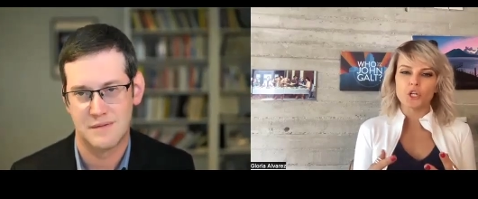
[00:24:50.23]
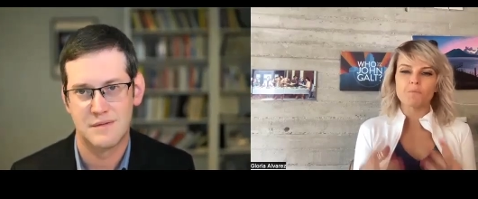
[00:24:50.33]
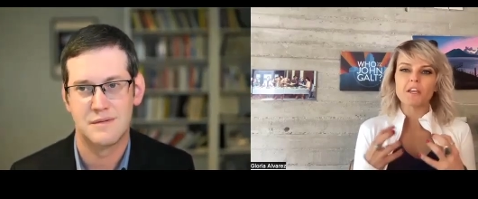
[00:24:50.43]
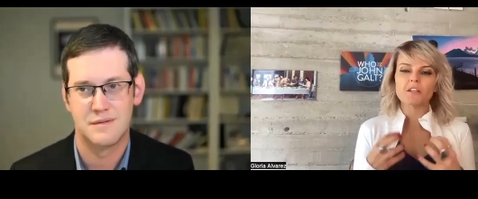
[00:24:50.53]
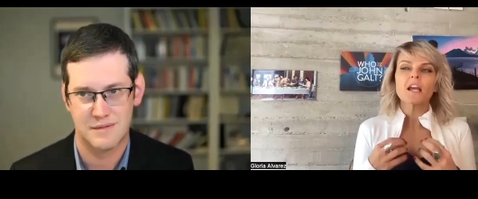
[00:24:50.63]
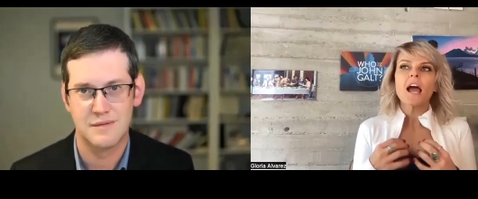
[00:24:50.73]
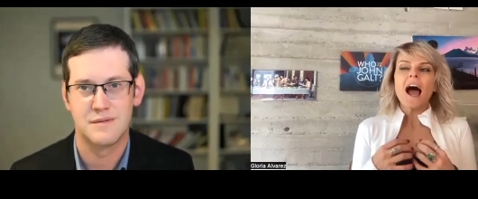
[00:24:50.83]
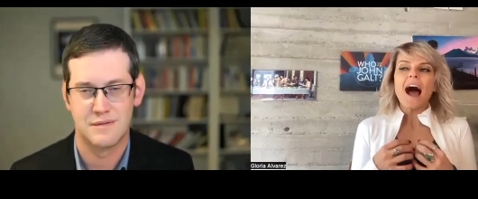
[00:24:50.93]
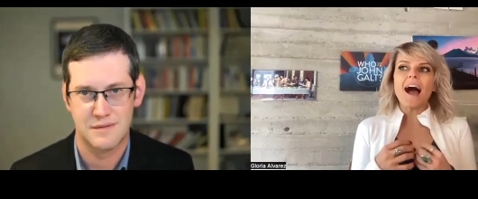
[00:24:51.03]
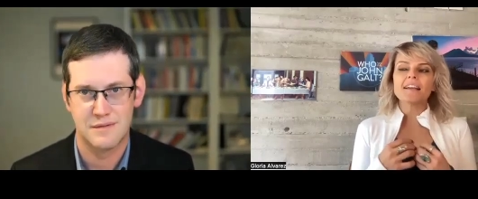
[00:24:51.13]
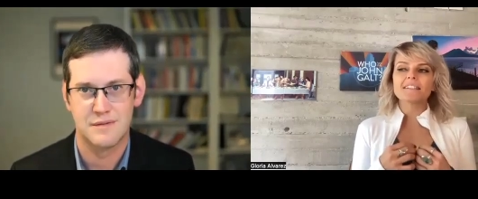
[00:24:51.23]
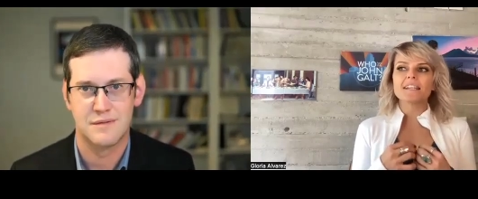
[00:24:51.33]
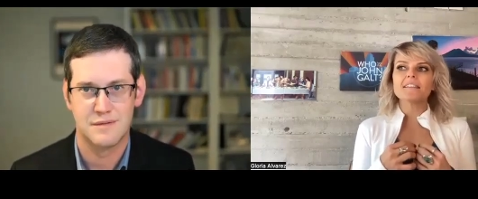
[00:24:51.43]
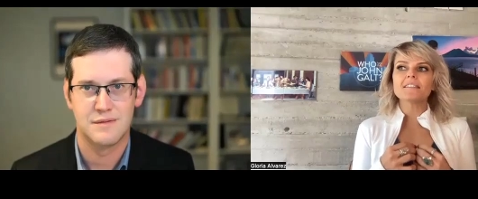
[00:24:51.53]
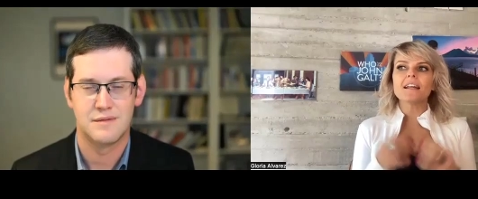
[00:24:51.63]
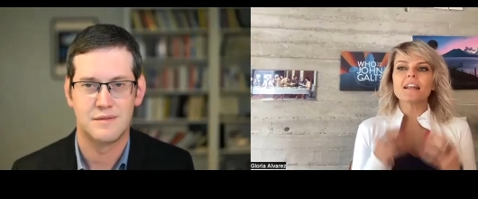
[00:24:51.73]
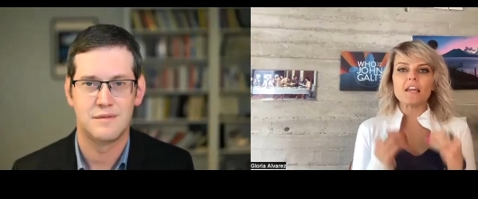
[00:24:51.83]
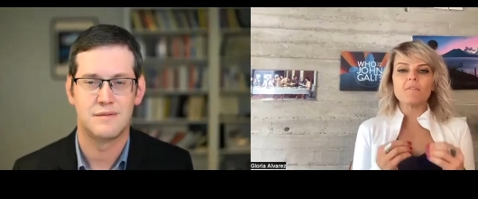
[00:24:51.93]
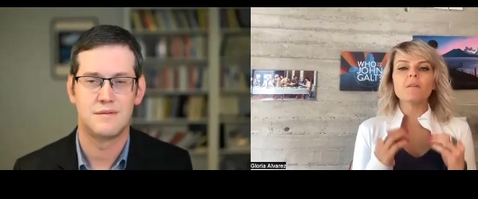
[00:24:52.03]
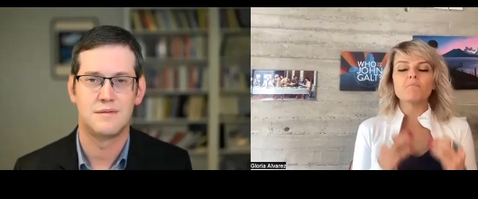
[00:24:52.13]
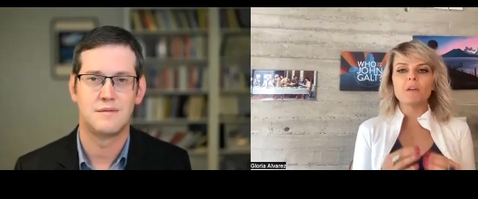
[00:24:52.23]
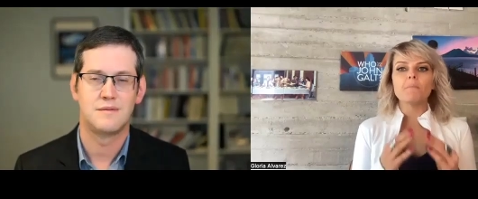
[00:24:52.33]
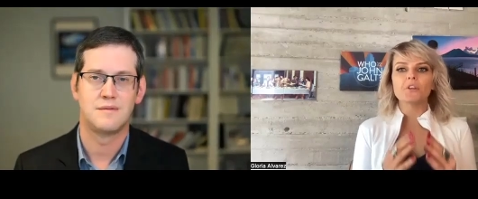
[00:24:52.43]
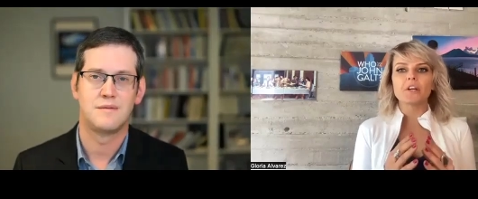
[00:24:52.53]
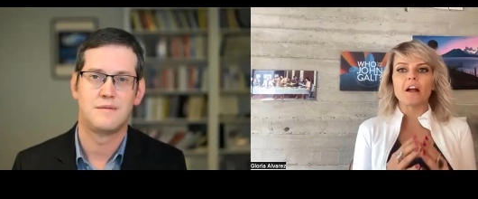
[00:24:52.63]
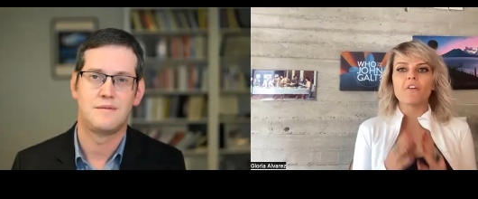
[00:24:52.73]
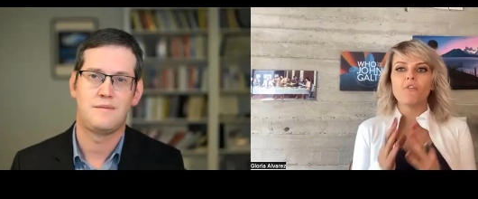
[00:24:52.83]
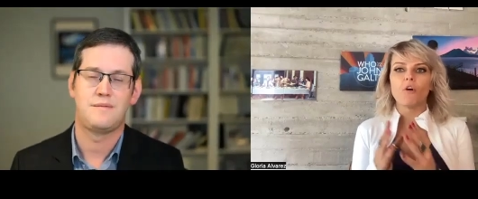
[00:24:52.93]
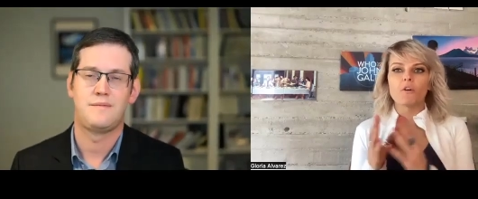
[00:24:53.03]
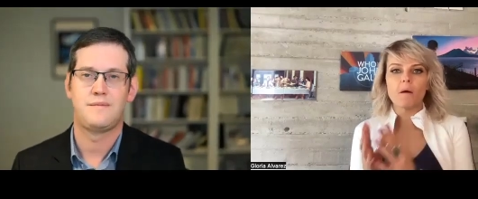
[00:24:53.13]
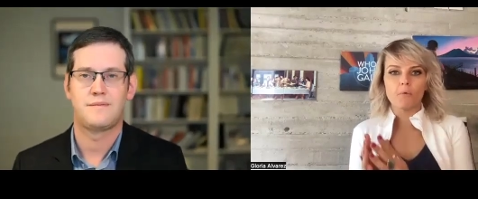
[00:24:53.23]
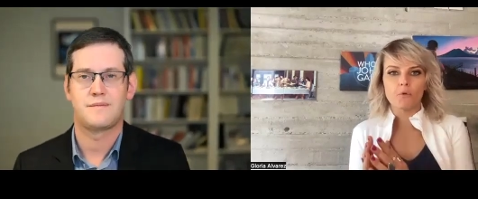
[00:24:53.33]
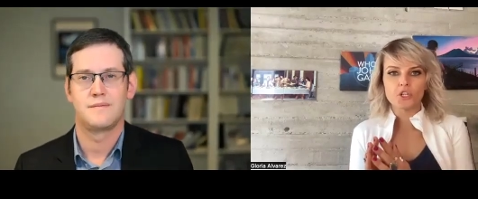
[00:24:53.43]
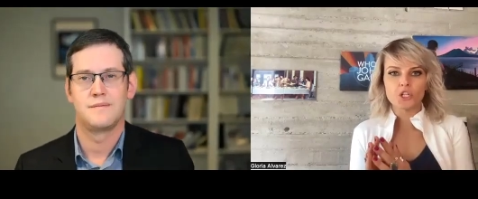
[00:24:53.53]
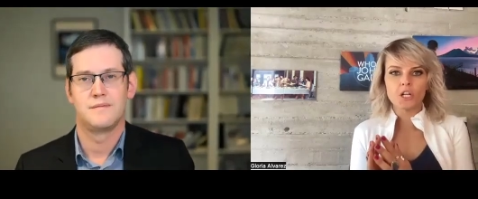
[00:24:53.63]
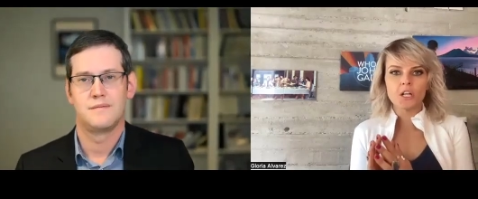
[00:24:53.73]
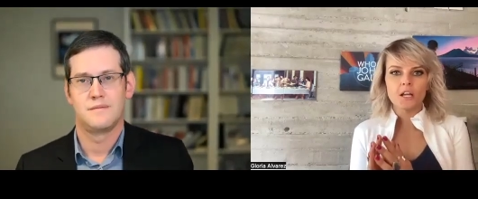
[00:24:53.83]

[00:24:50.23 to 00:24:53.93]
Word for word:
Speaker 1: Because I sense that even people that are for abortion,